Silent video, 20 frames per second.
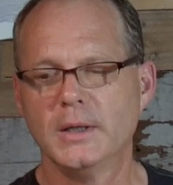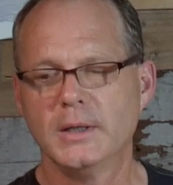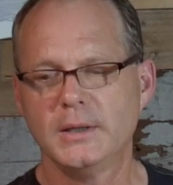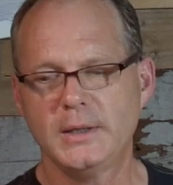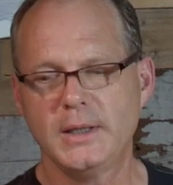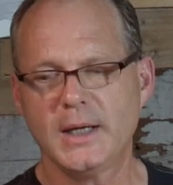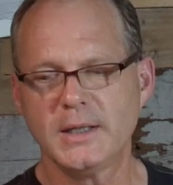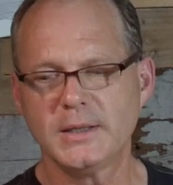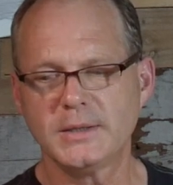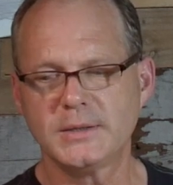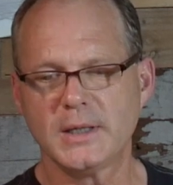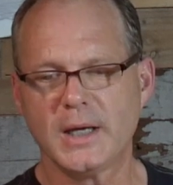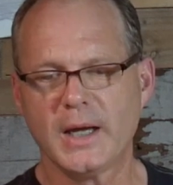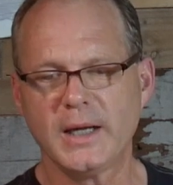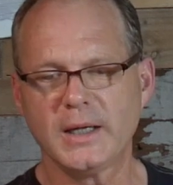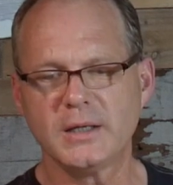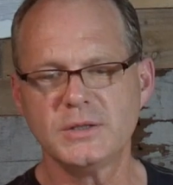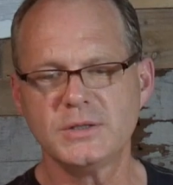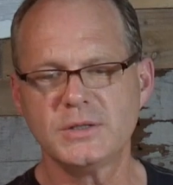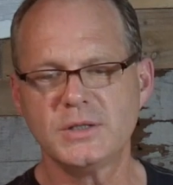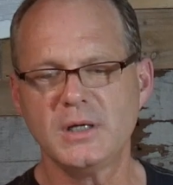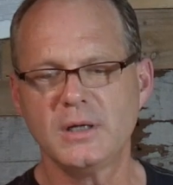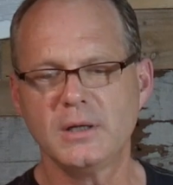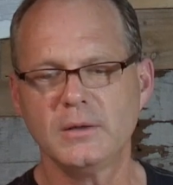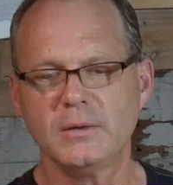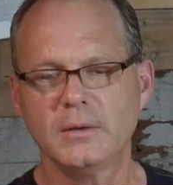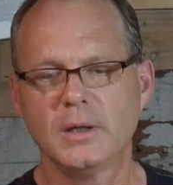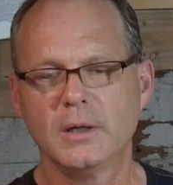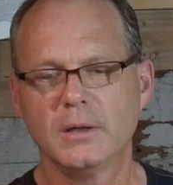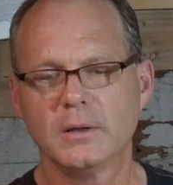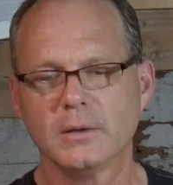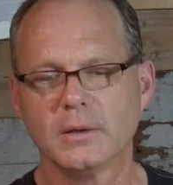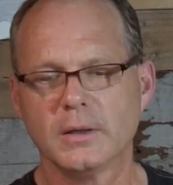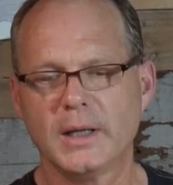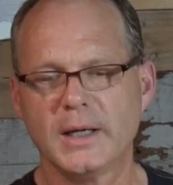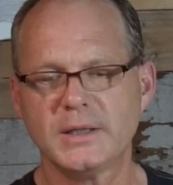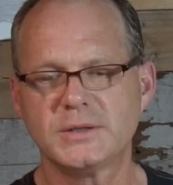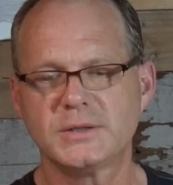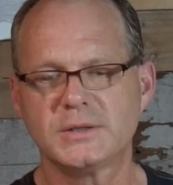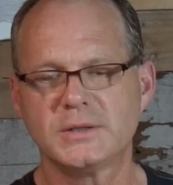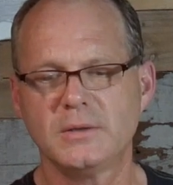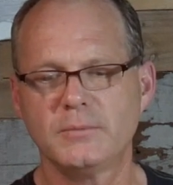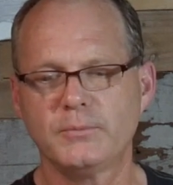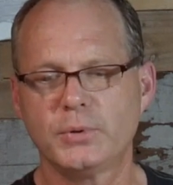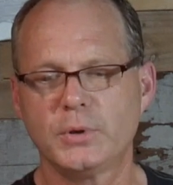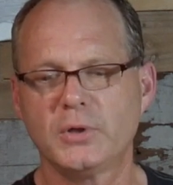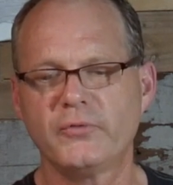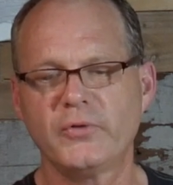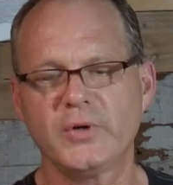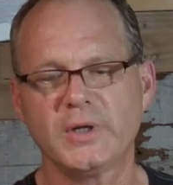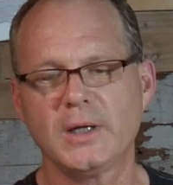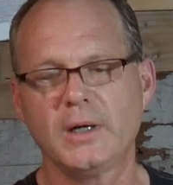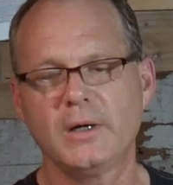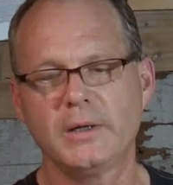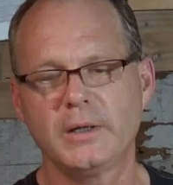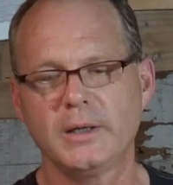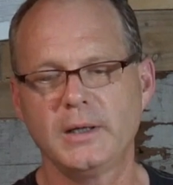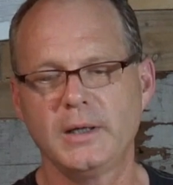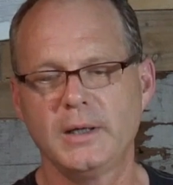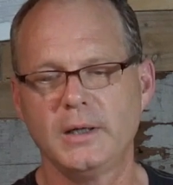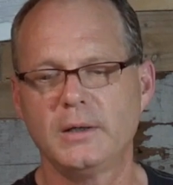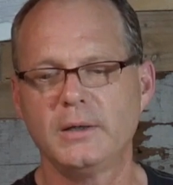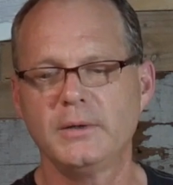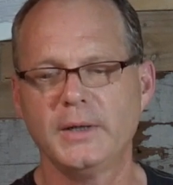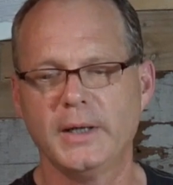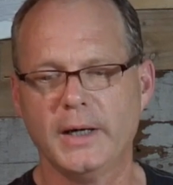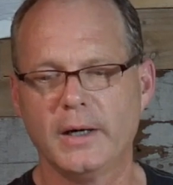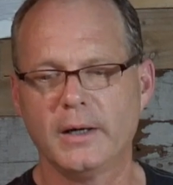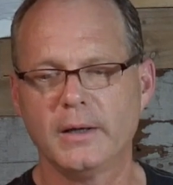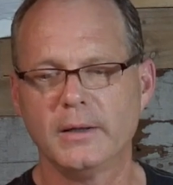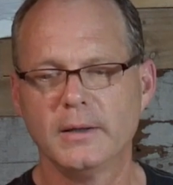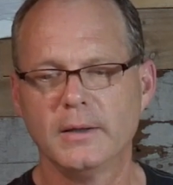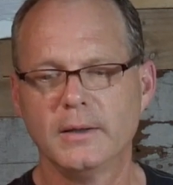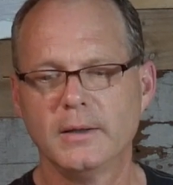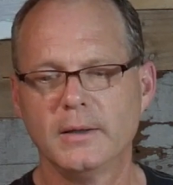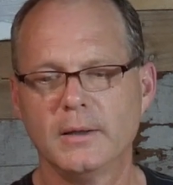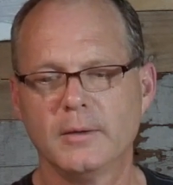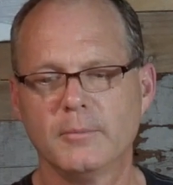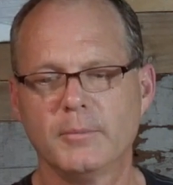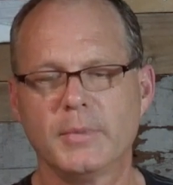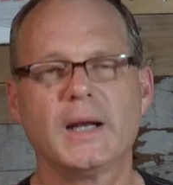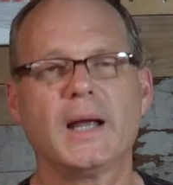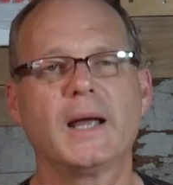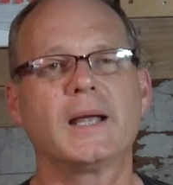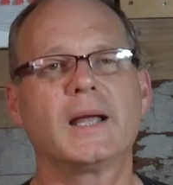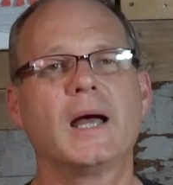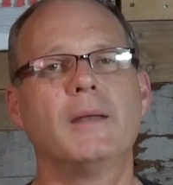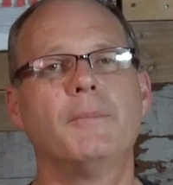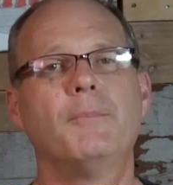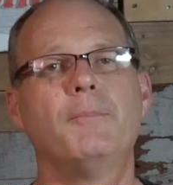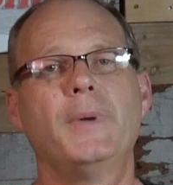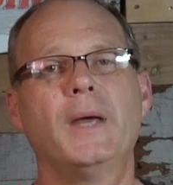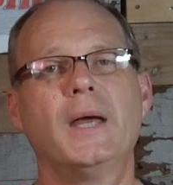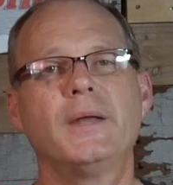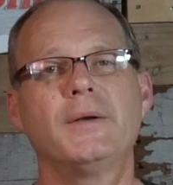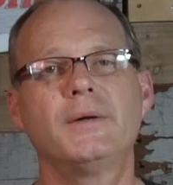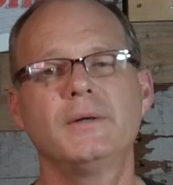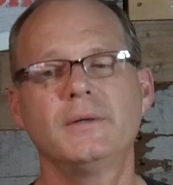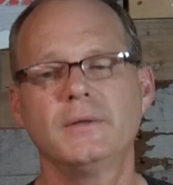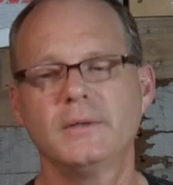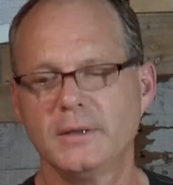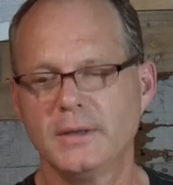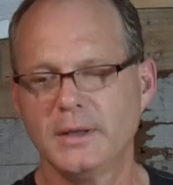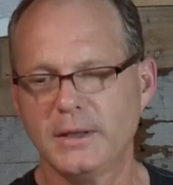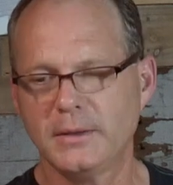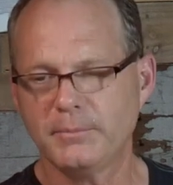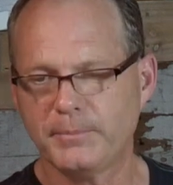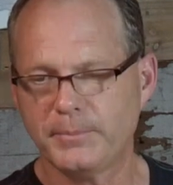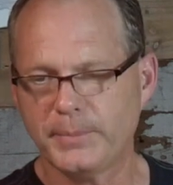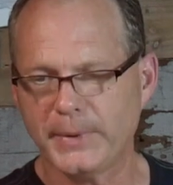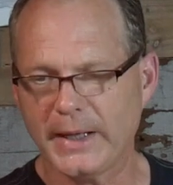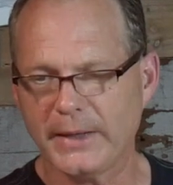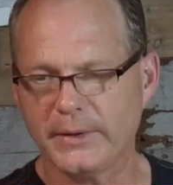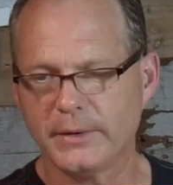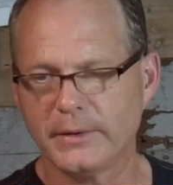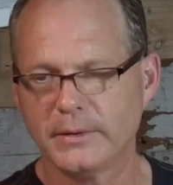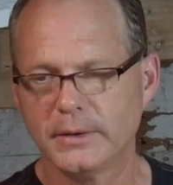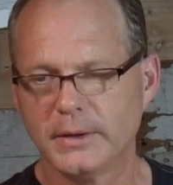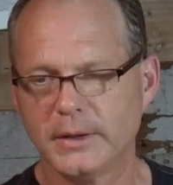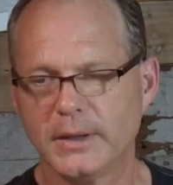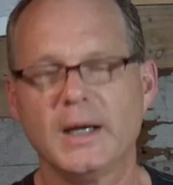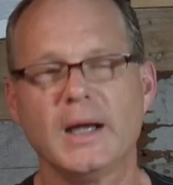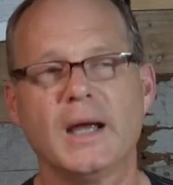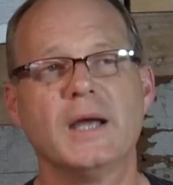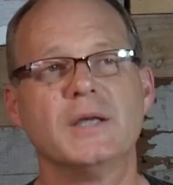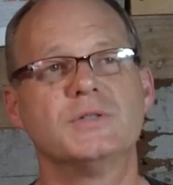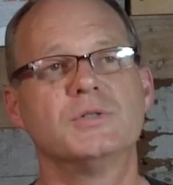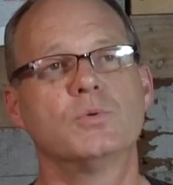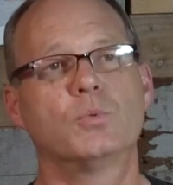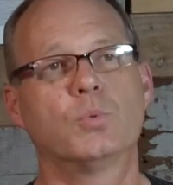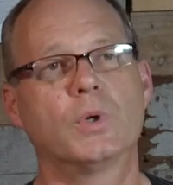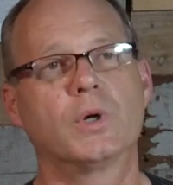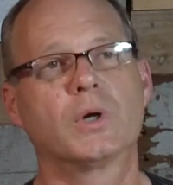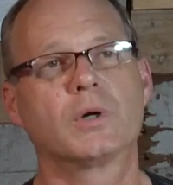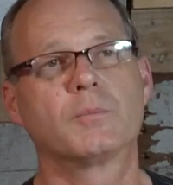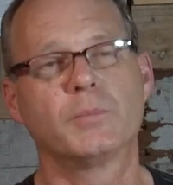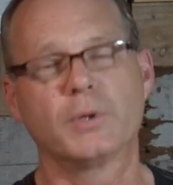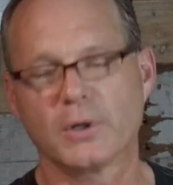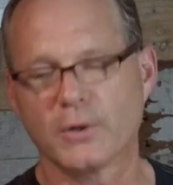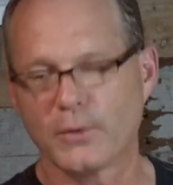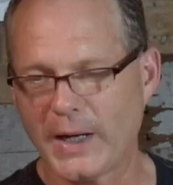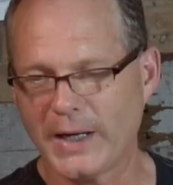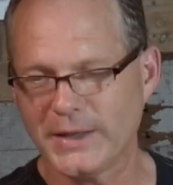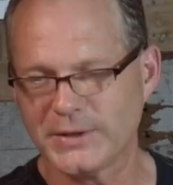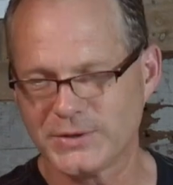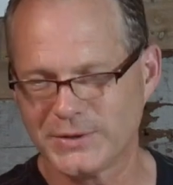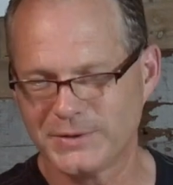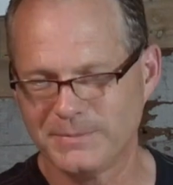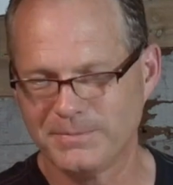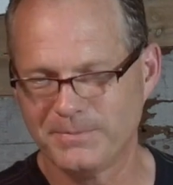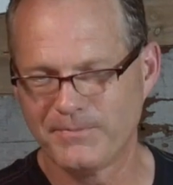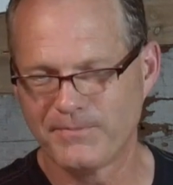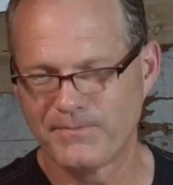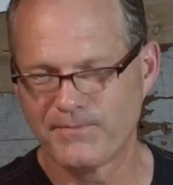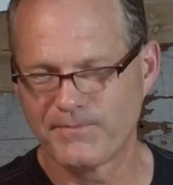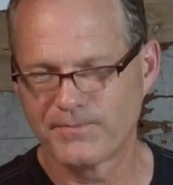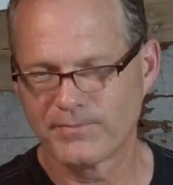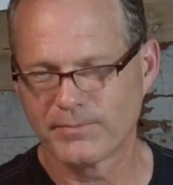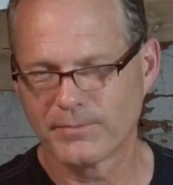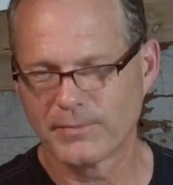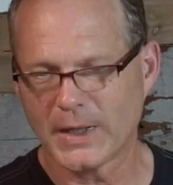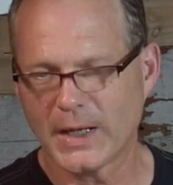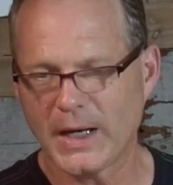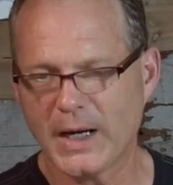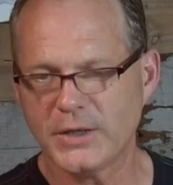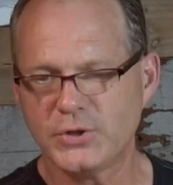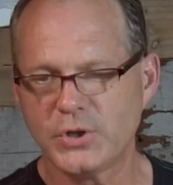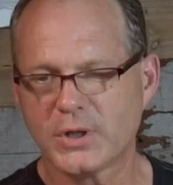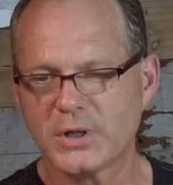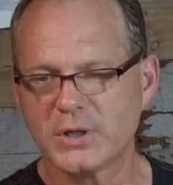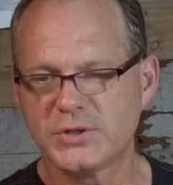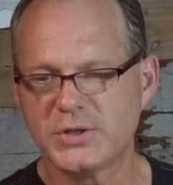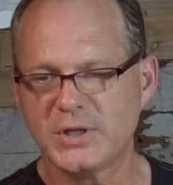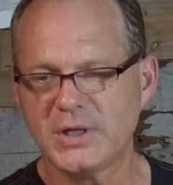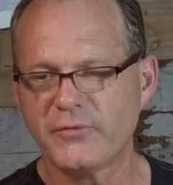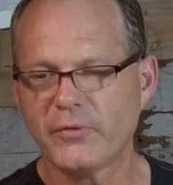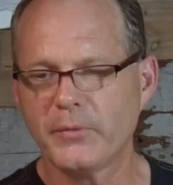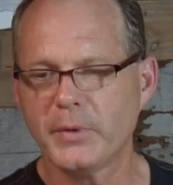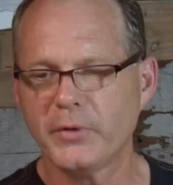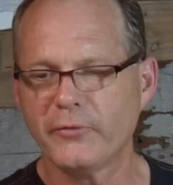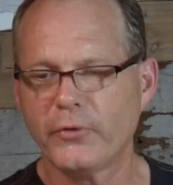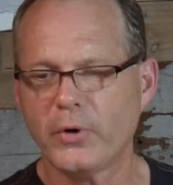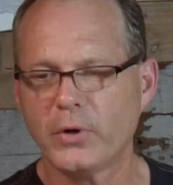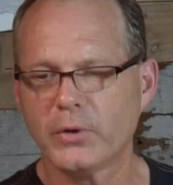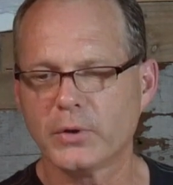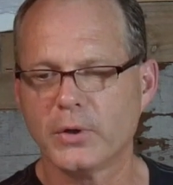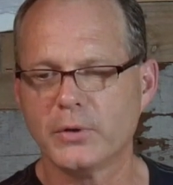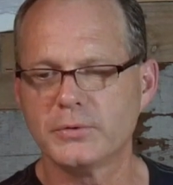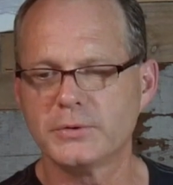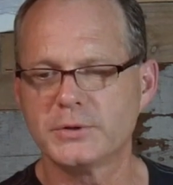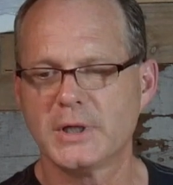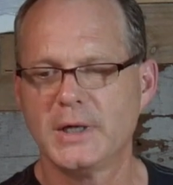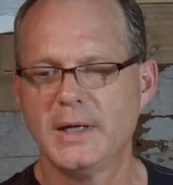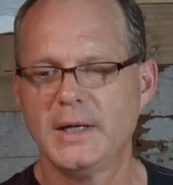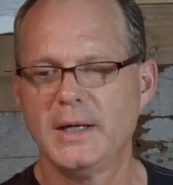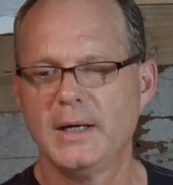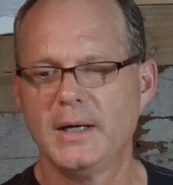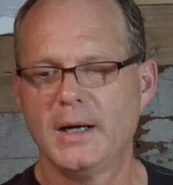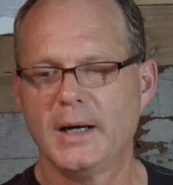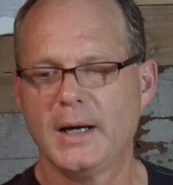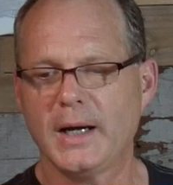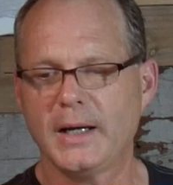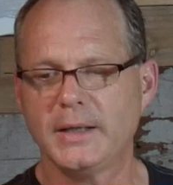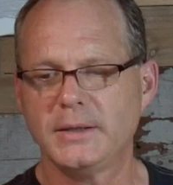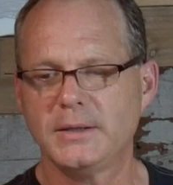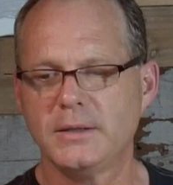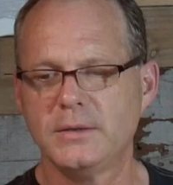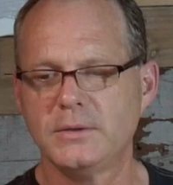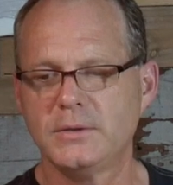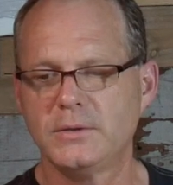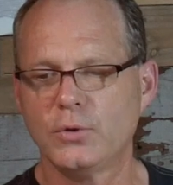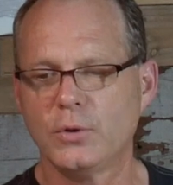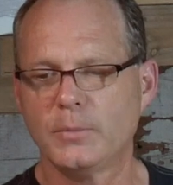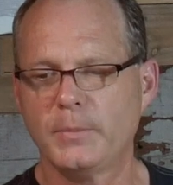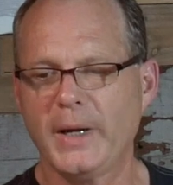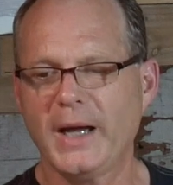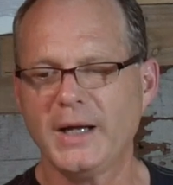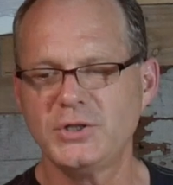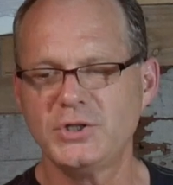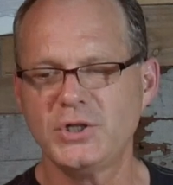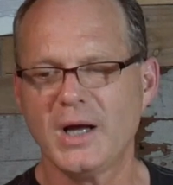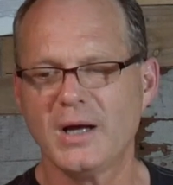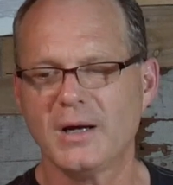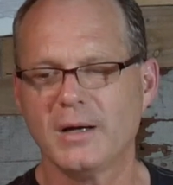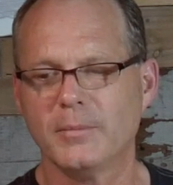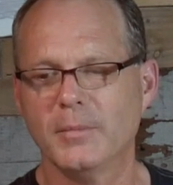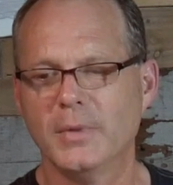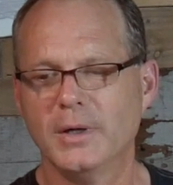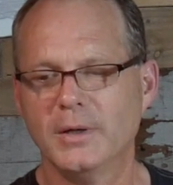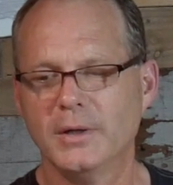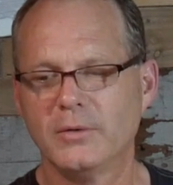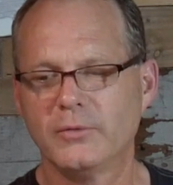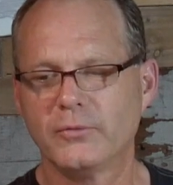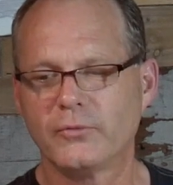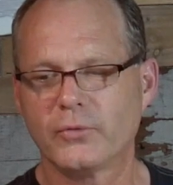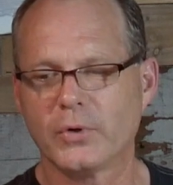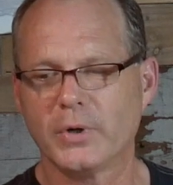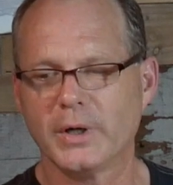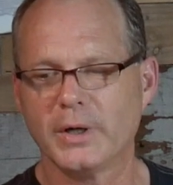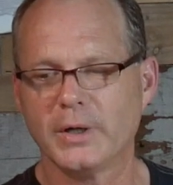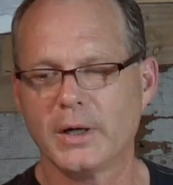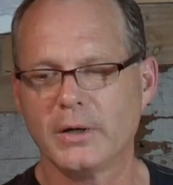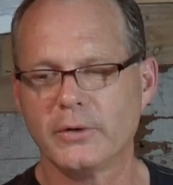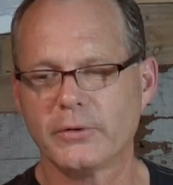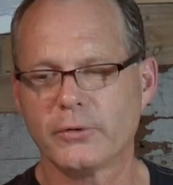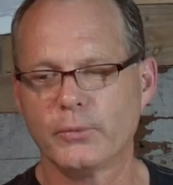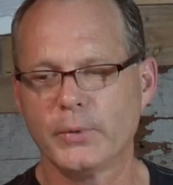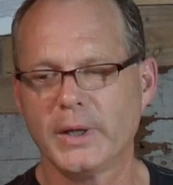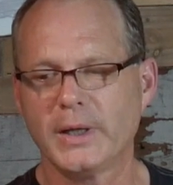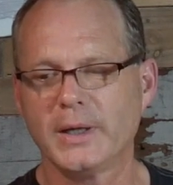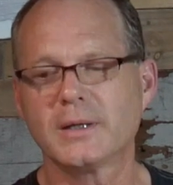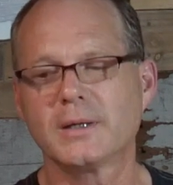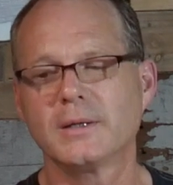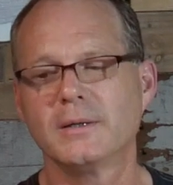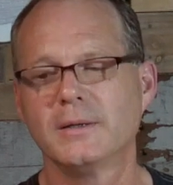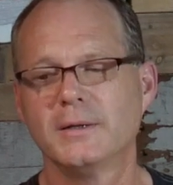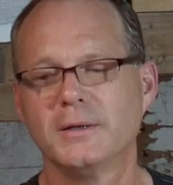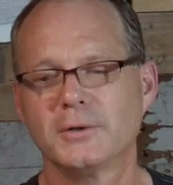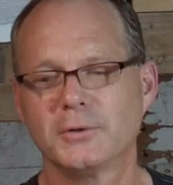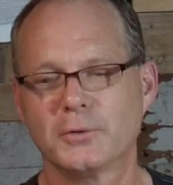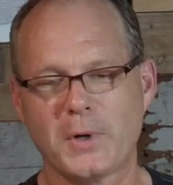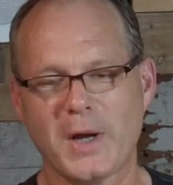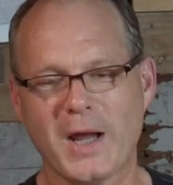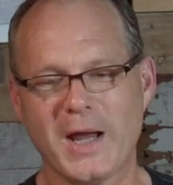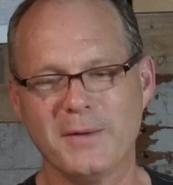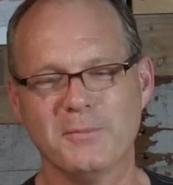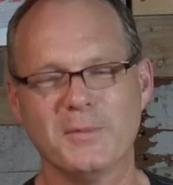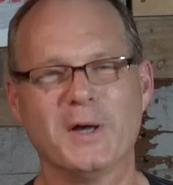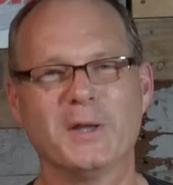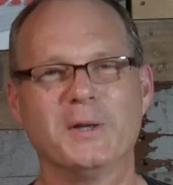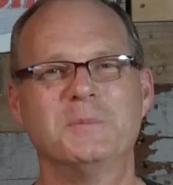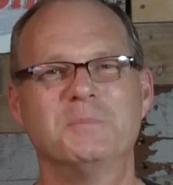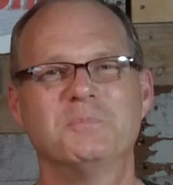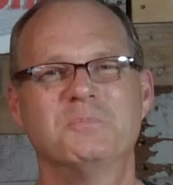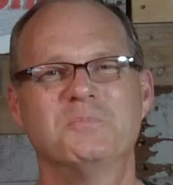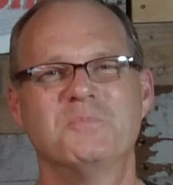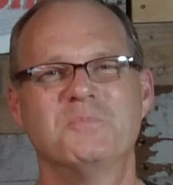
Yes, I can see a less than perfect area here and there, but I got better and better as the work progressed. As you can see from the photos, I didn't do a bad job for an arthritic grandmother.